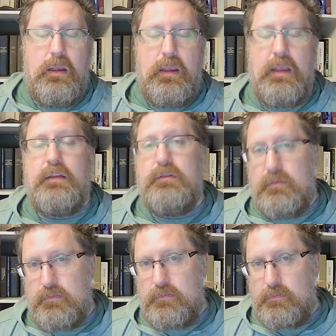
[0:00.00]
And
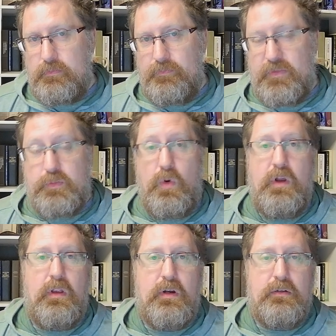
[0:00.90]

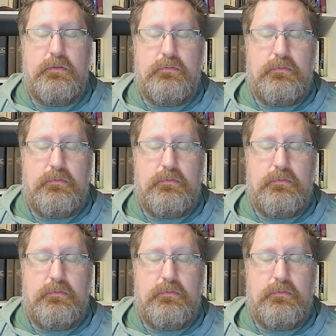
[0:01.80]
spoiler,